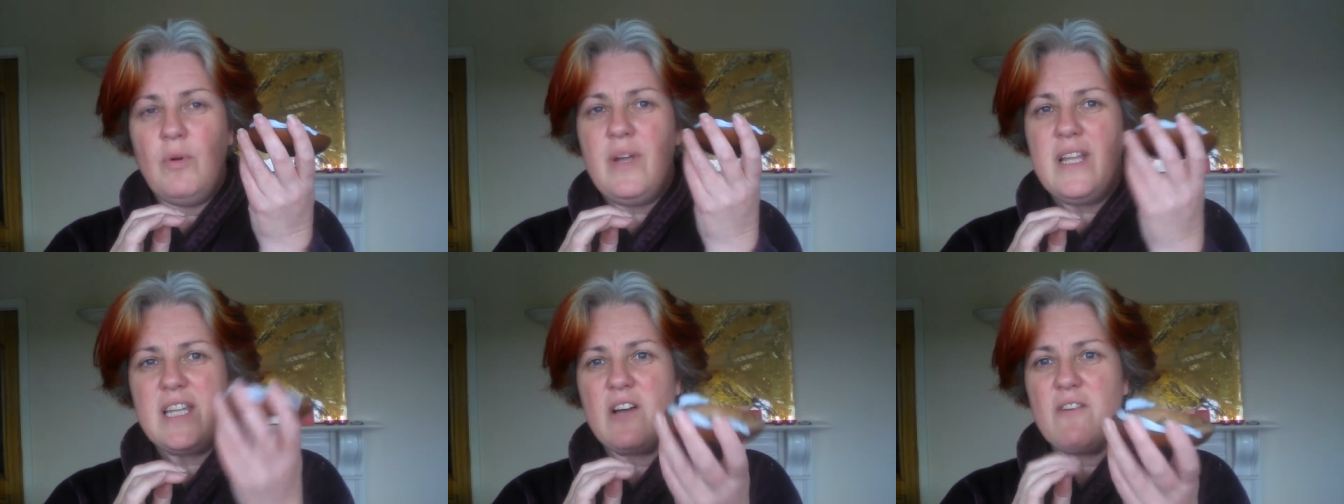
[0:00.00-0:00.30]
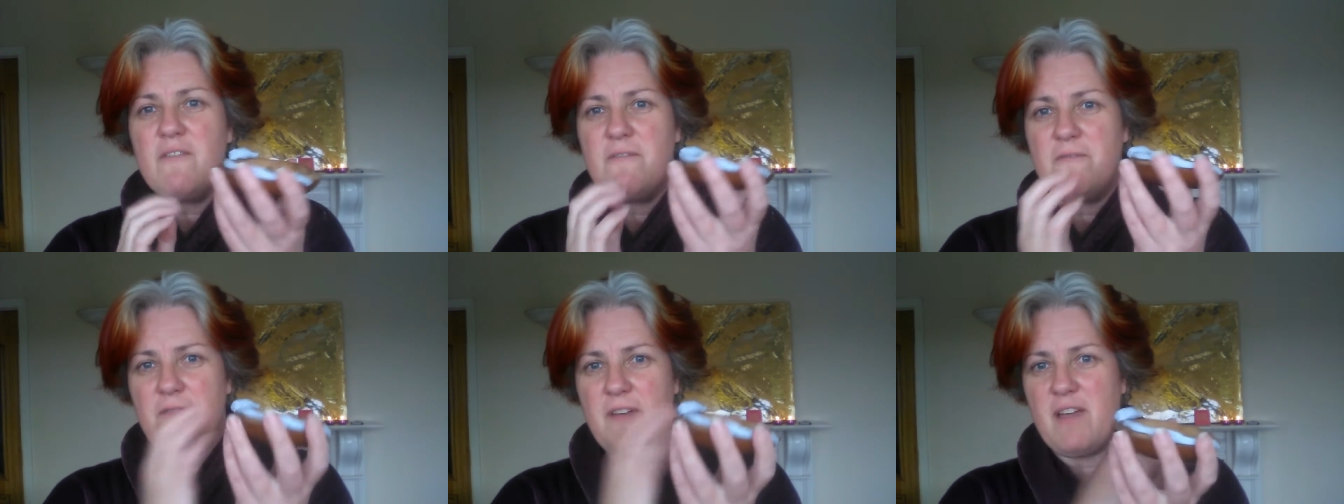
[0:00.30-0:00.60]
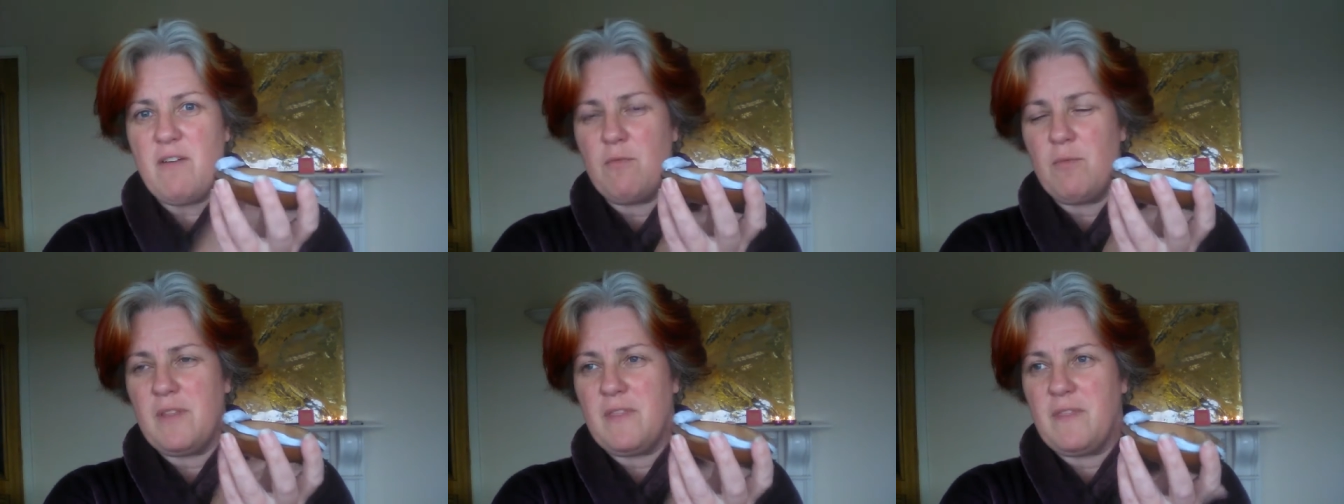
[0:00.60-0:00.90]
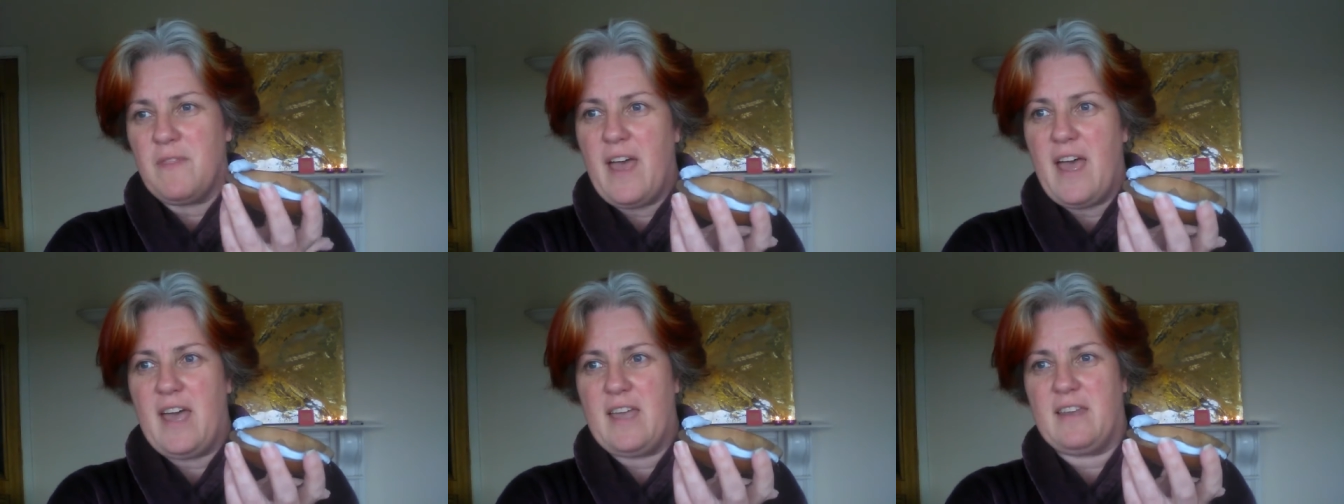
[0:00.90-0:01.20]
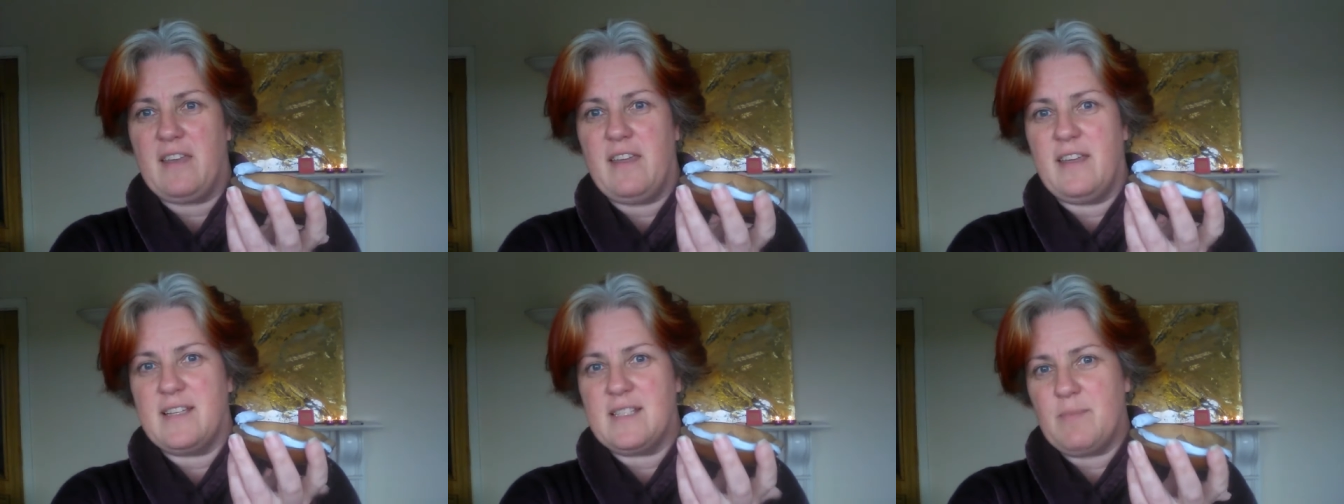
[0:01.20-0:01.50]
we don't fit with
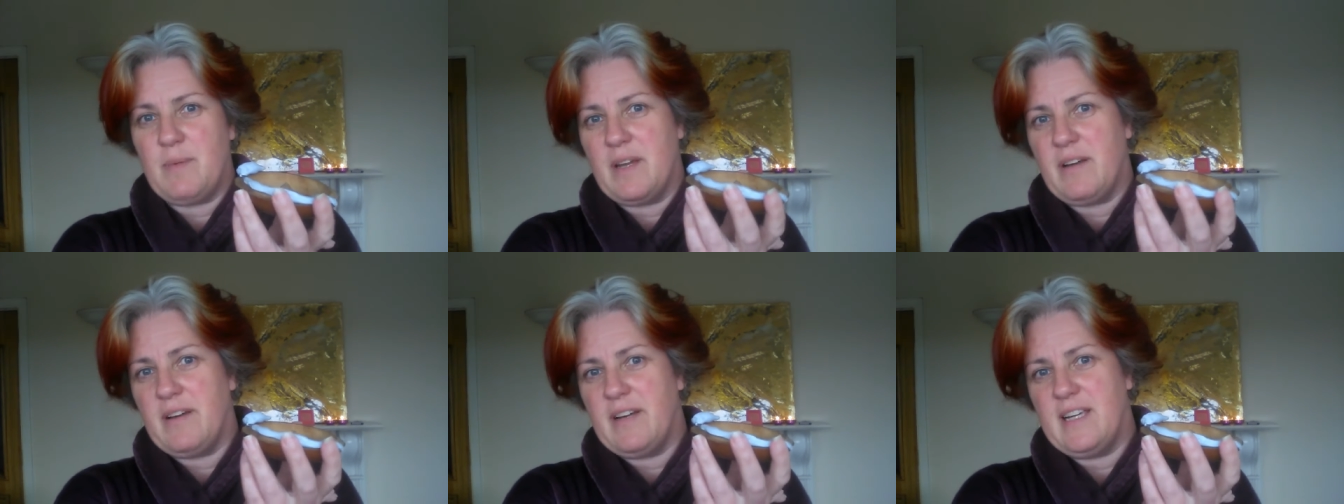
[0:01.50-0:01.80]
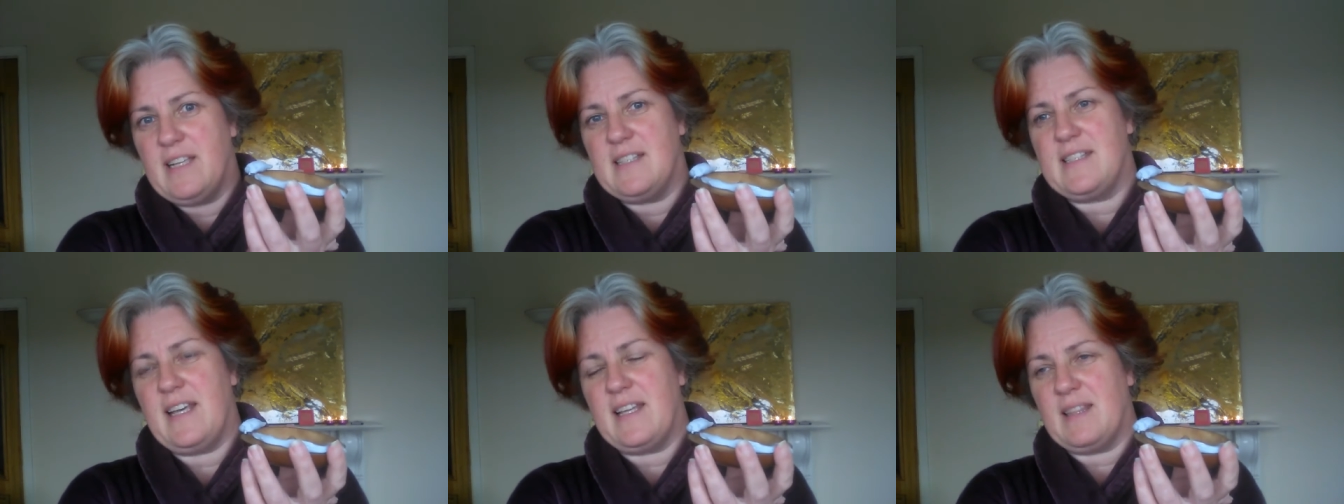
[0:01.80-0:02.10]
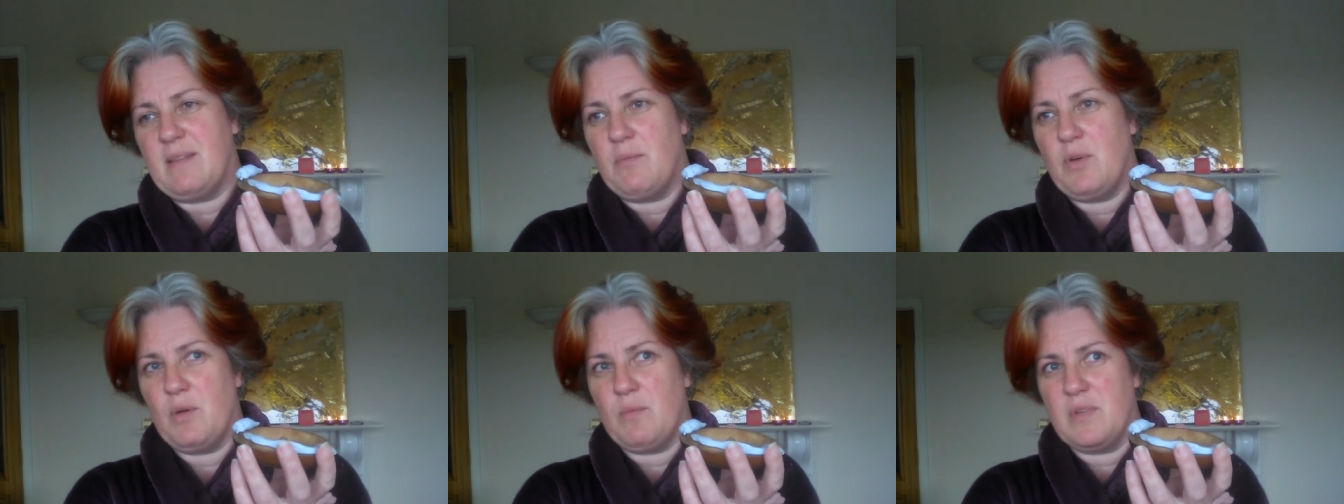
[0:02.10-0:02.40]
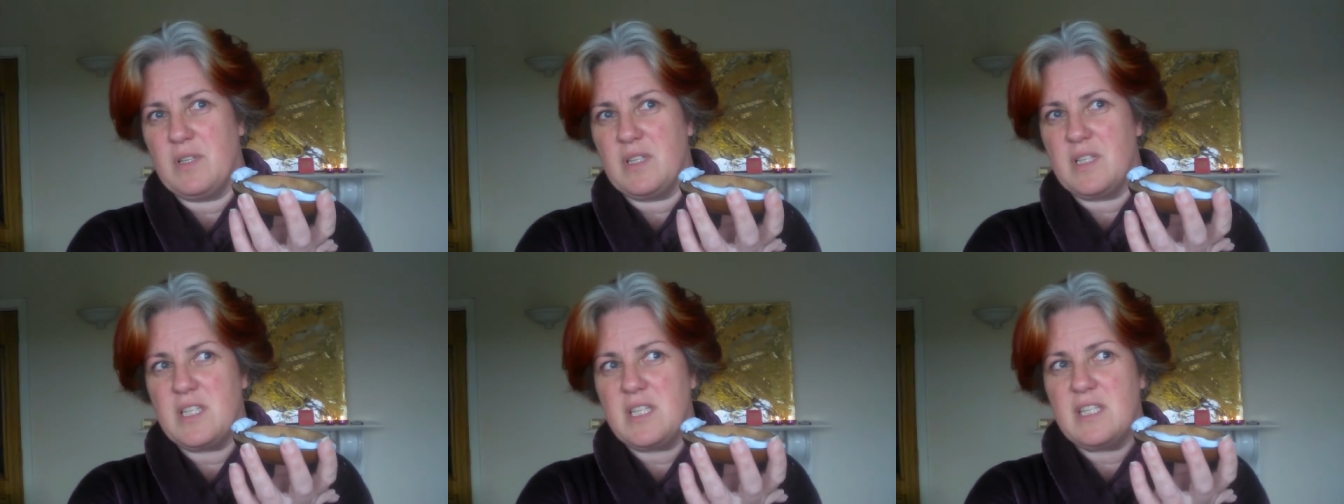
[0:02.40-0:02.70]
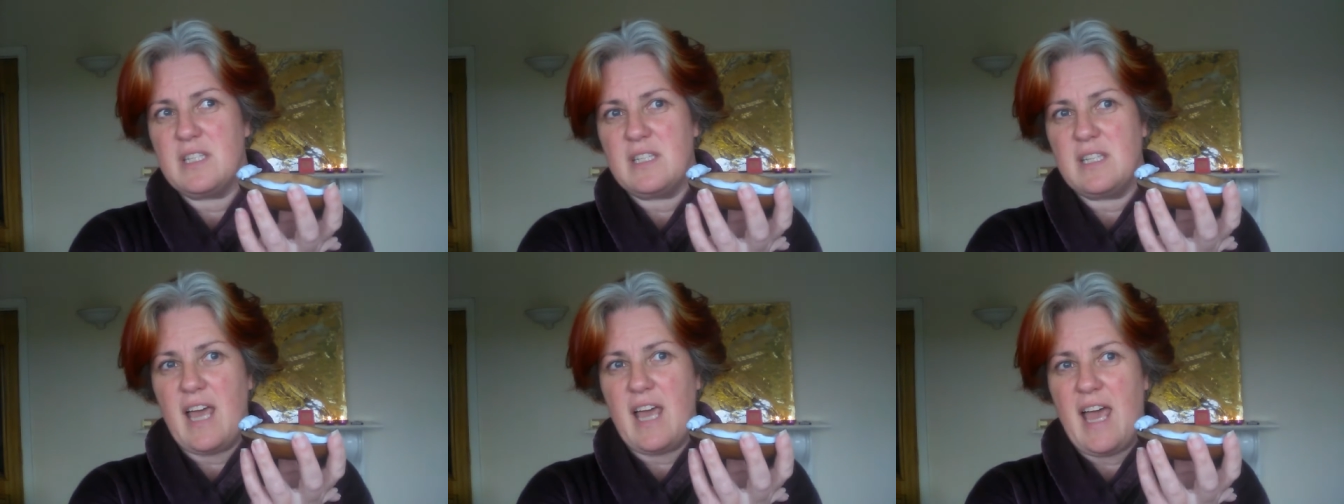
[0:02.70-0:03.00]
that experience at the moment
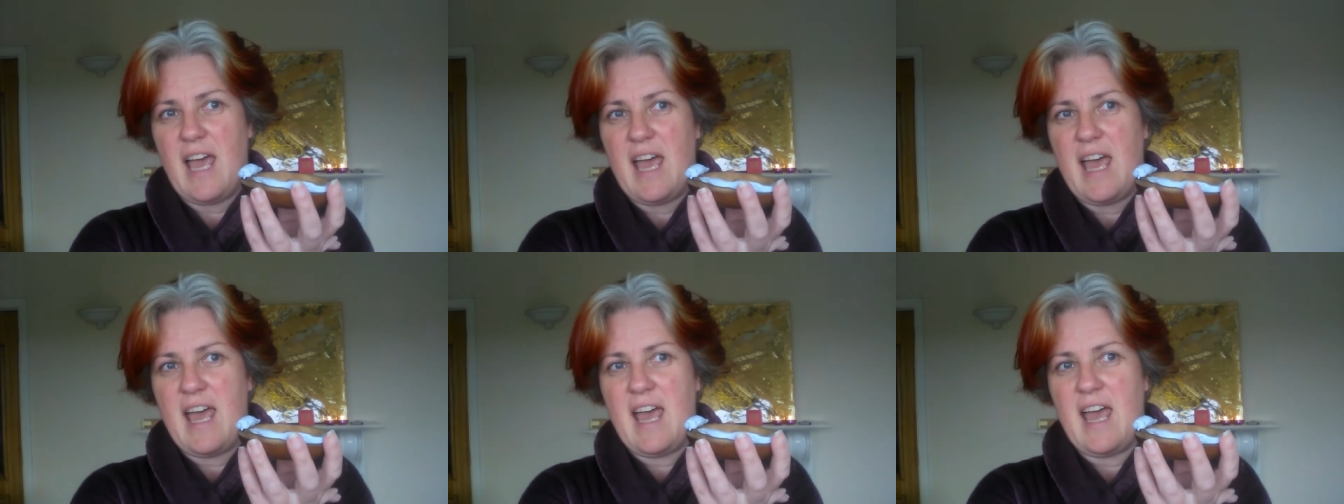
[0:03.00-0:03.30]
uh,